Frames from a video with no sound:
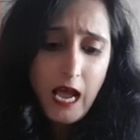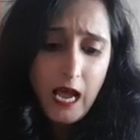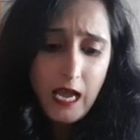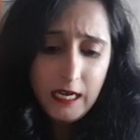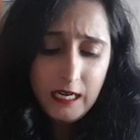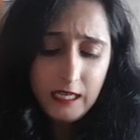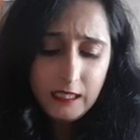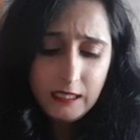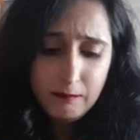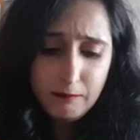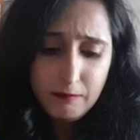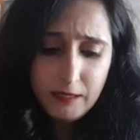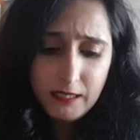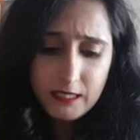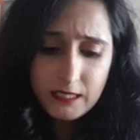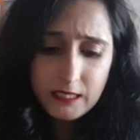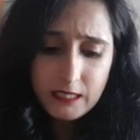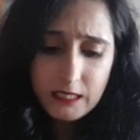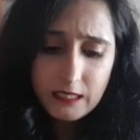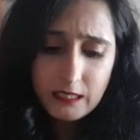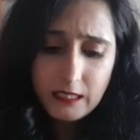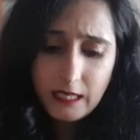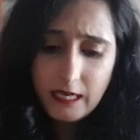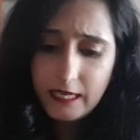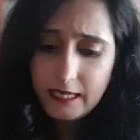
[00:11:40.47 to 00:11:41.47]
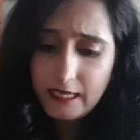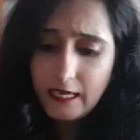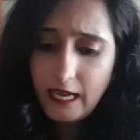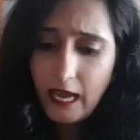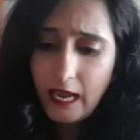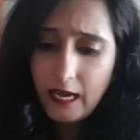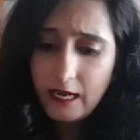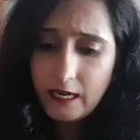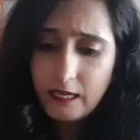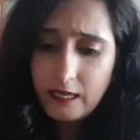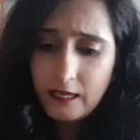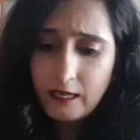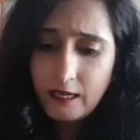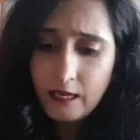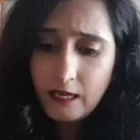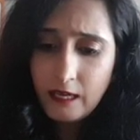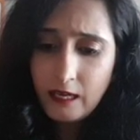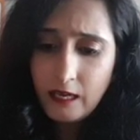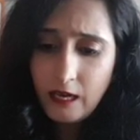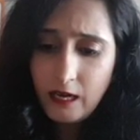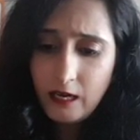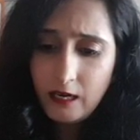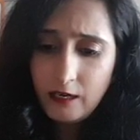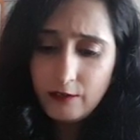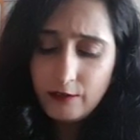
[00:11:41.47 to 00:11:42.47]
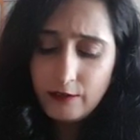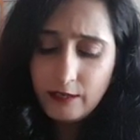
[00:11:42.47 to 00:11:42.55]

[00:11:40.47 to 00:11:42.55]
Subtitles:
Another medicine that I carry